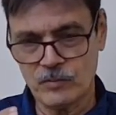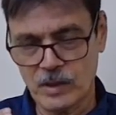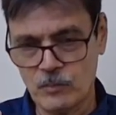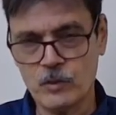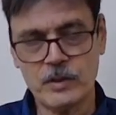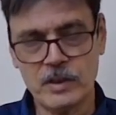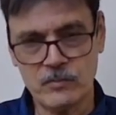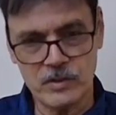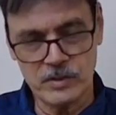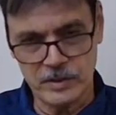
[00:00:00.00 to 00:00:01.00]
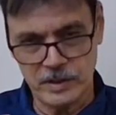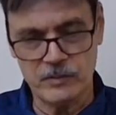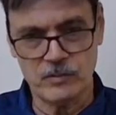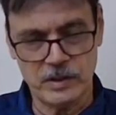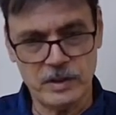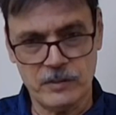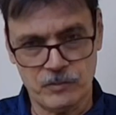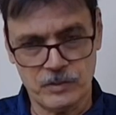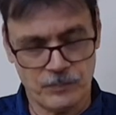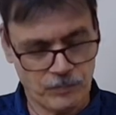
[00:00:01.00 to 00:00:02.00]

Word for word: a community in which it live, he lives.